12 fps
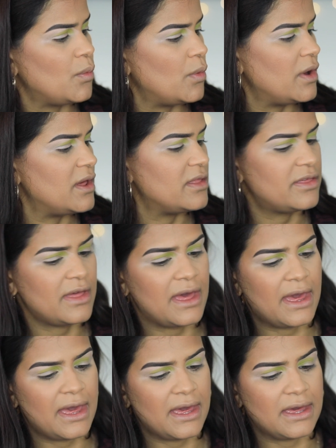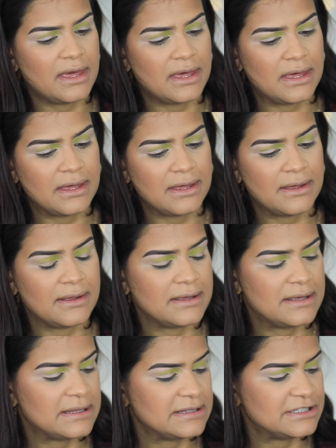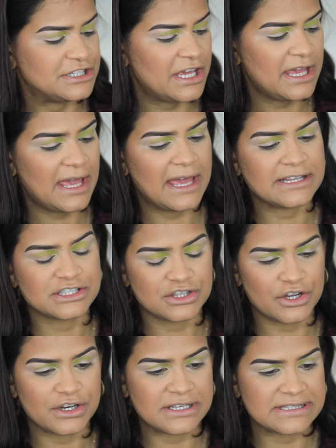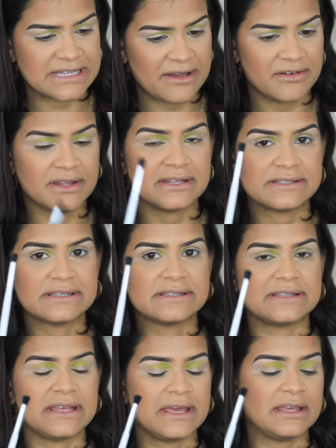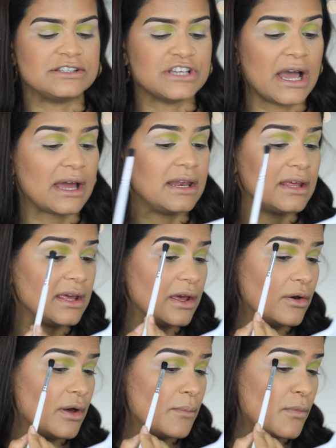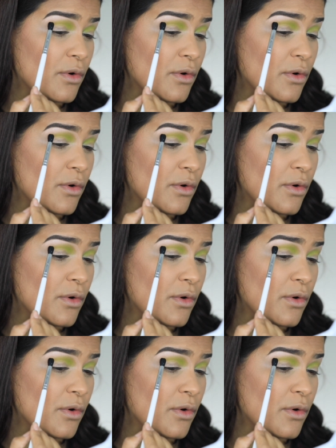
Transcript: with a JH37. This is the Jaclyn Hill and